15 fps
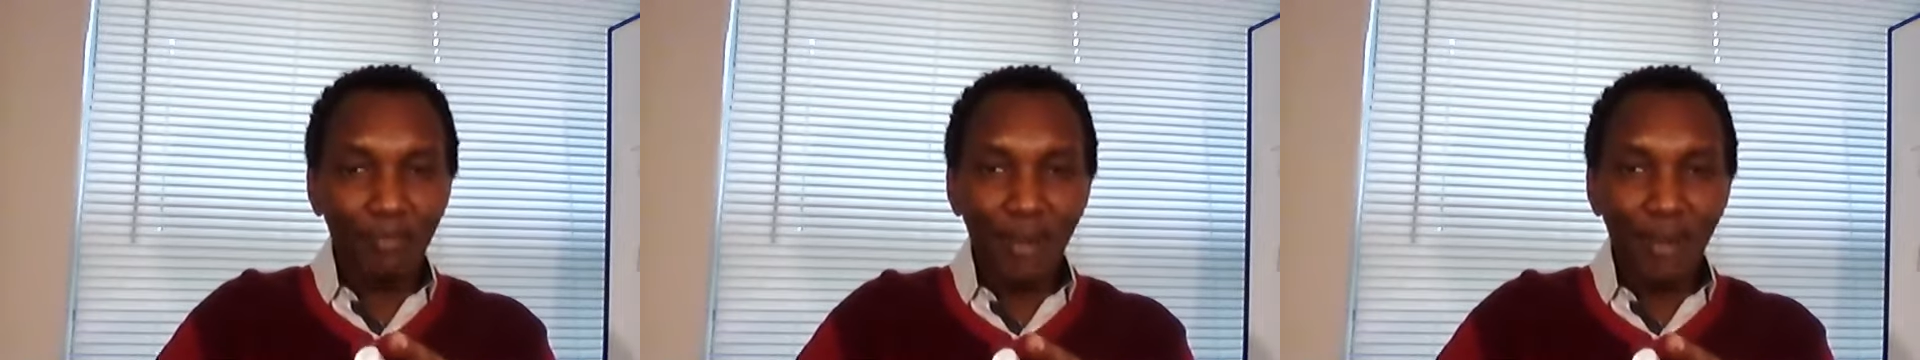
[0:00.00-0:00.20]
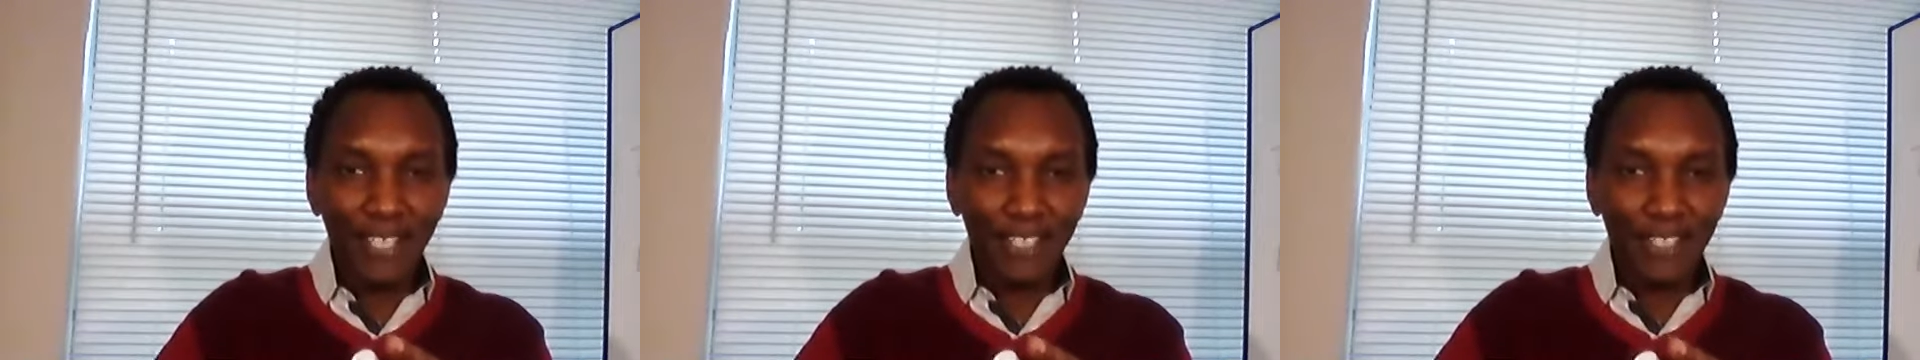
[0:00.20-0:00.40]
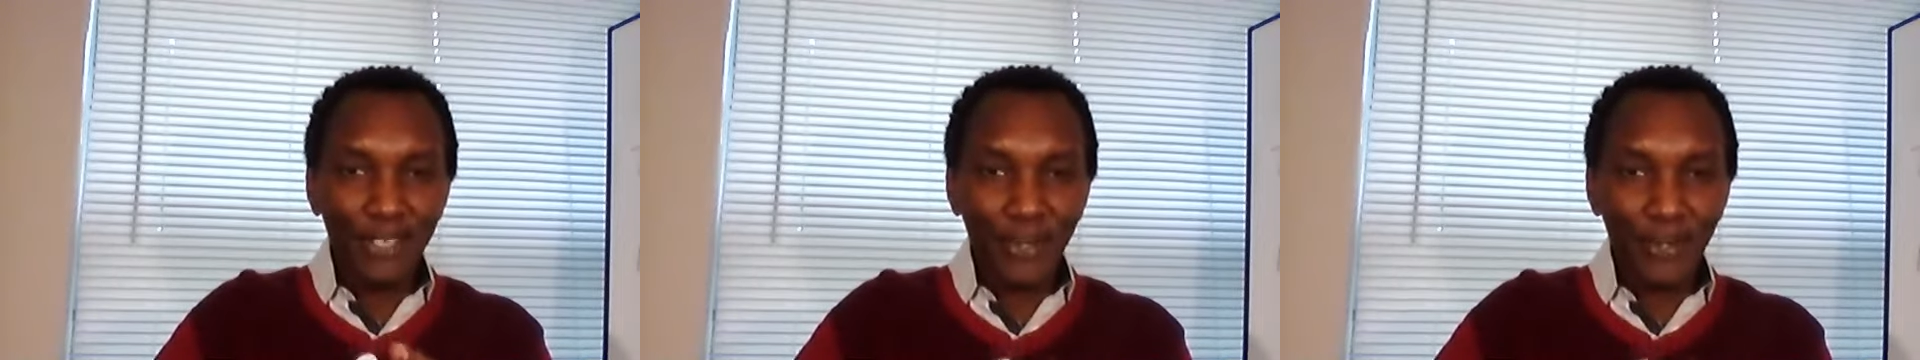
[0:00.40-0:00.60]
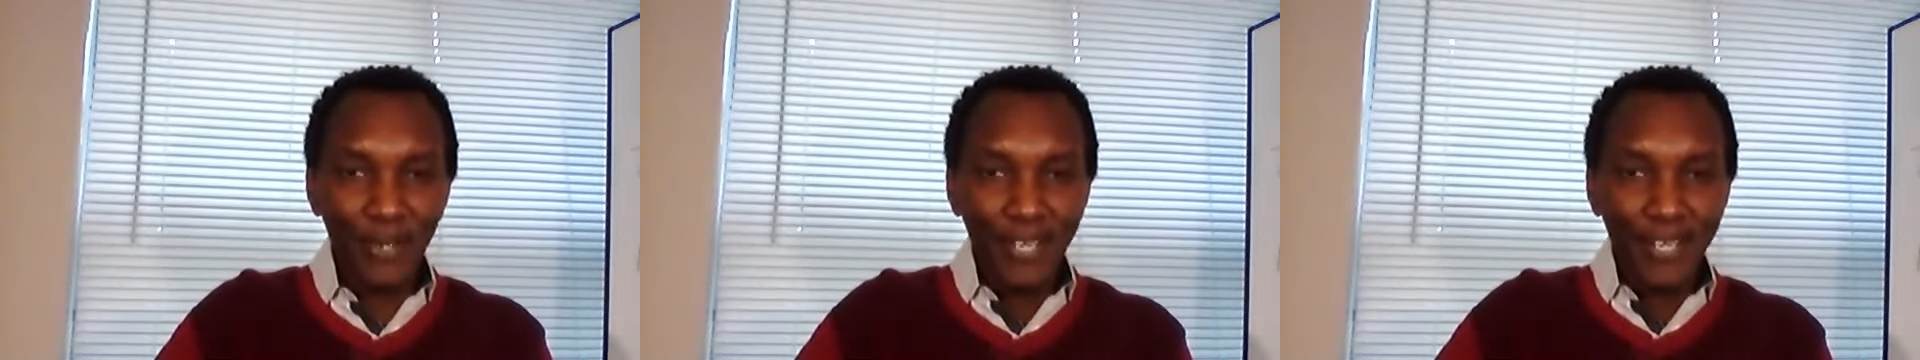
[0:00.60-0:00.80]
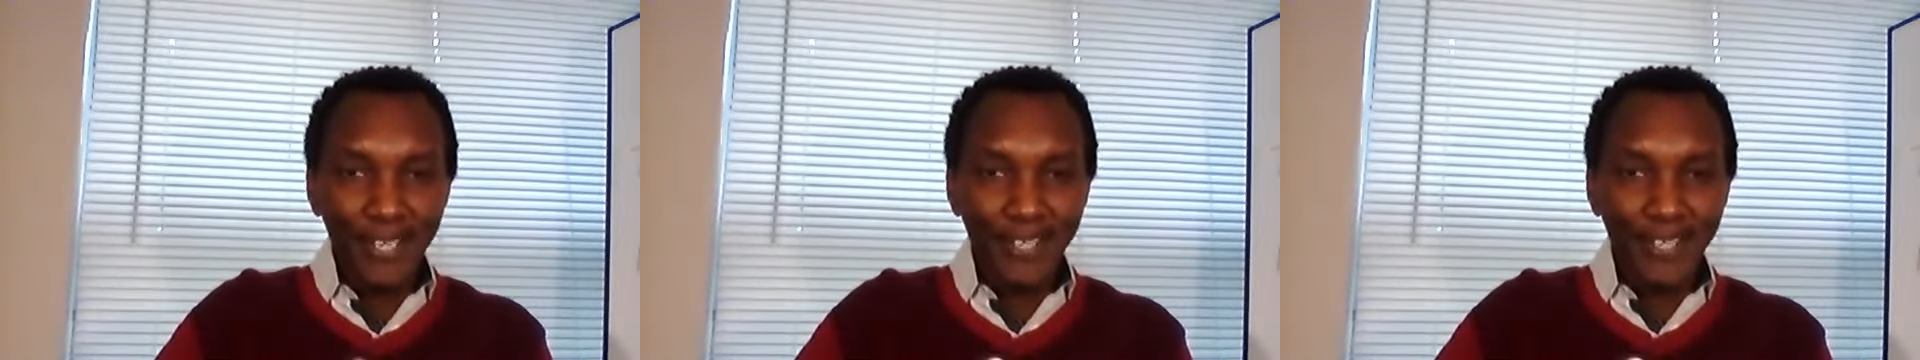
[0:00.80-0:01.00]
maestro,
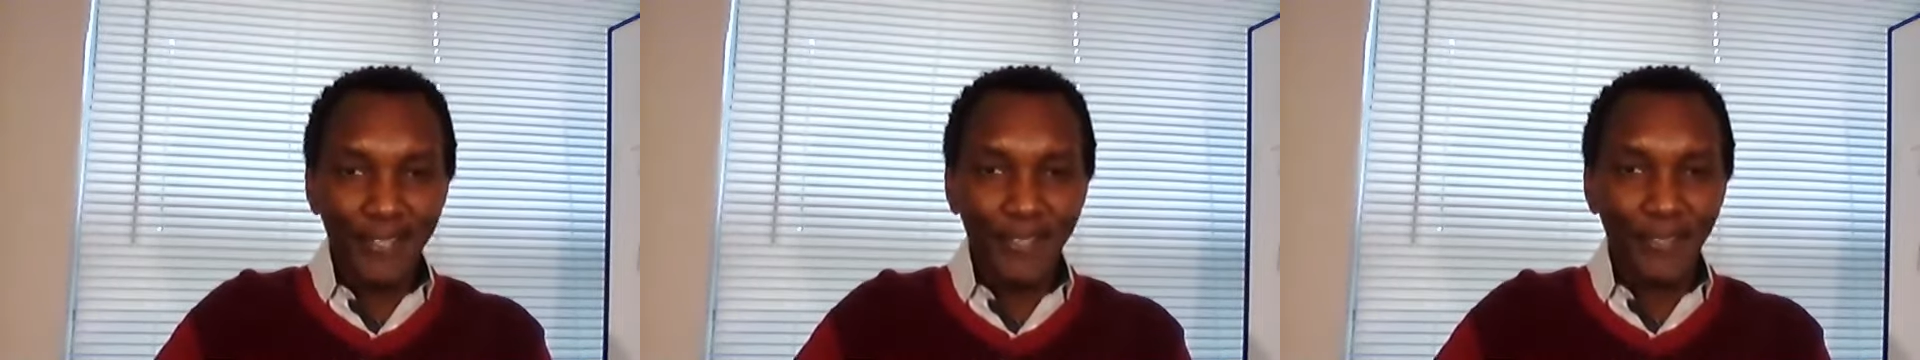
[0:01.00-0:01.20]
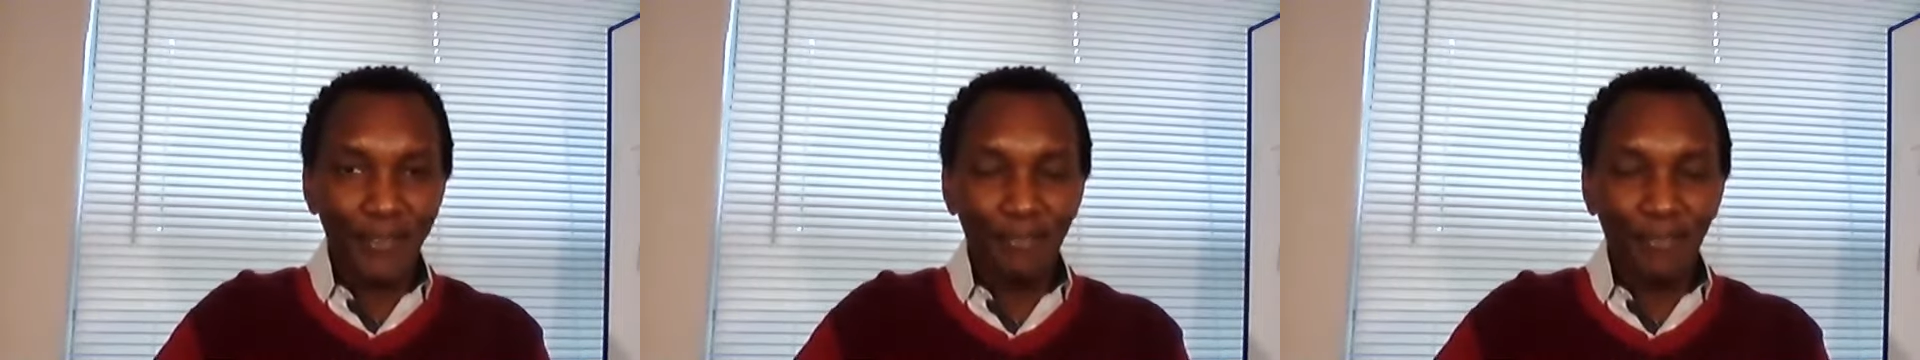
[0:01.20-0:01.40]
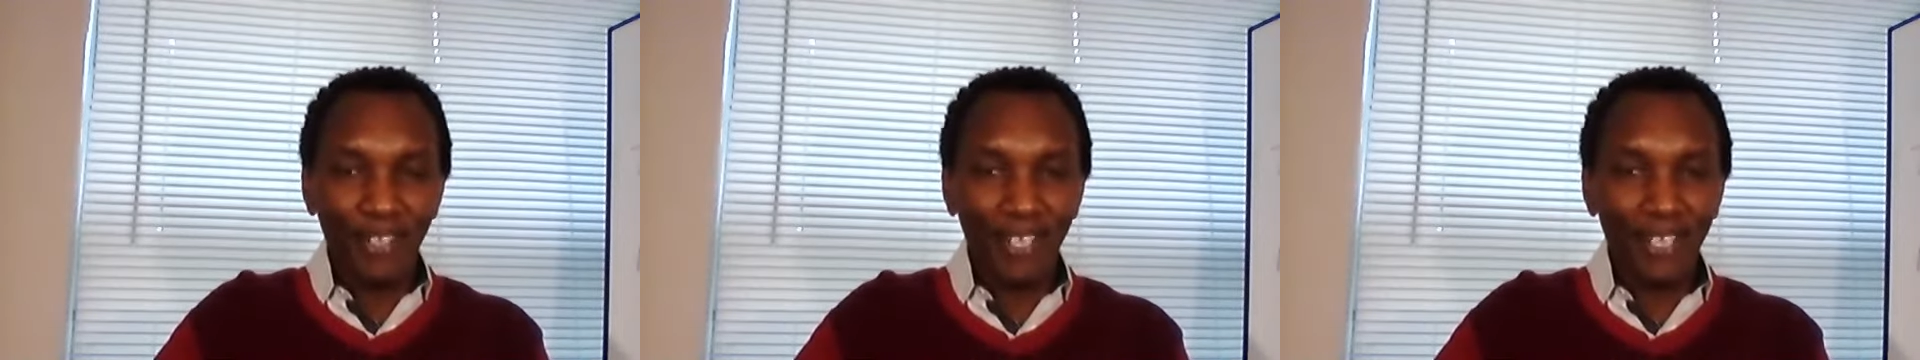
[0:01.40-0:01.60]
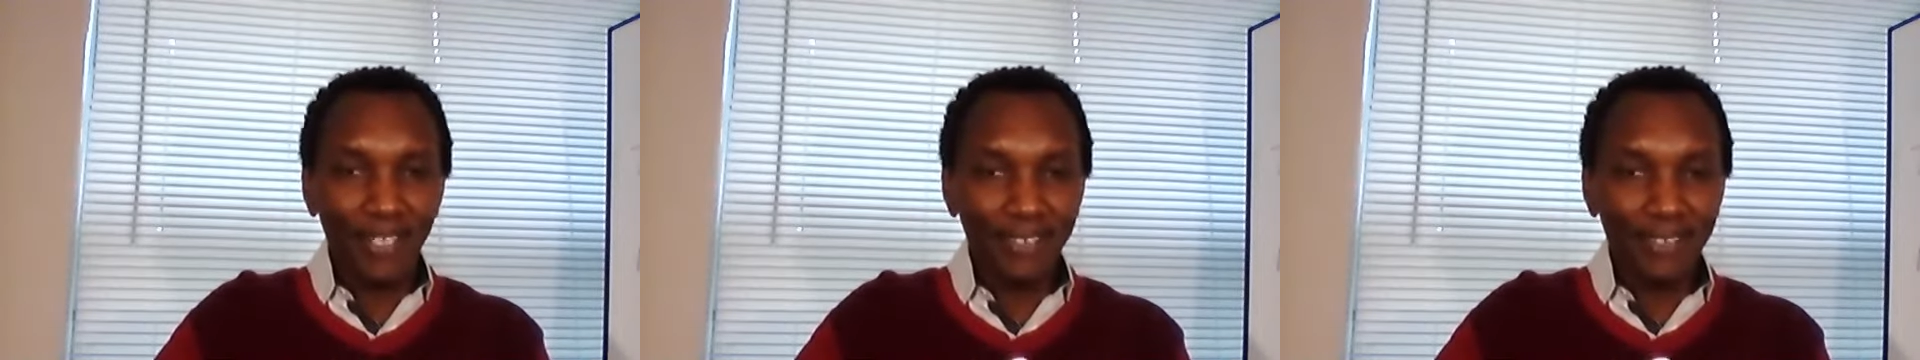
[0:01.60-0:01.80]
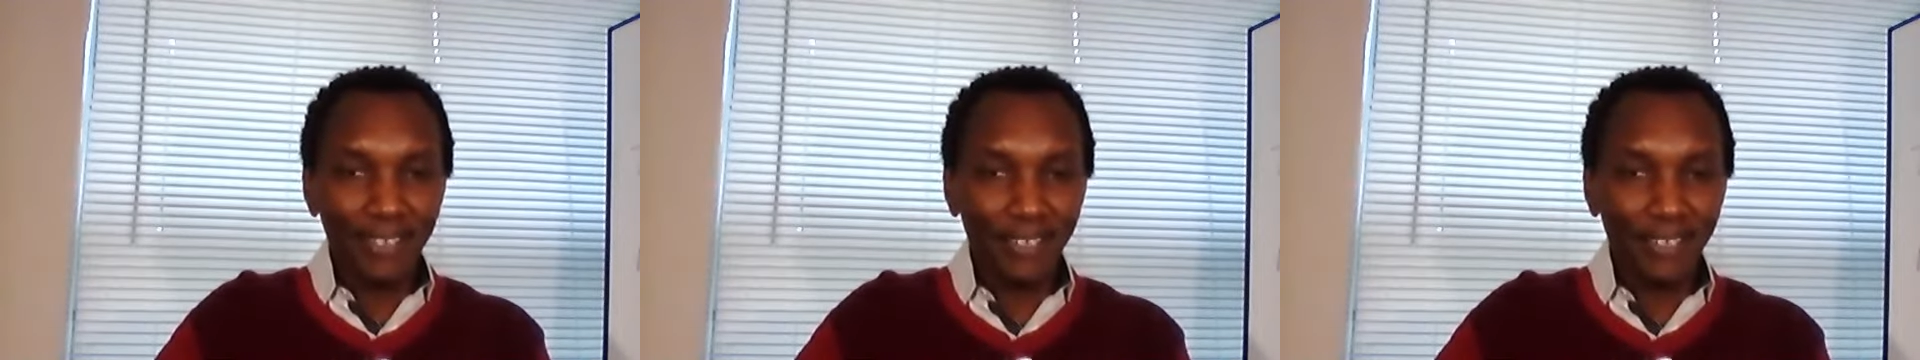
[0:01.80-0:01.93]
Kiongo Muigai,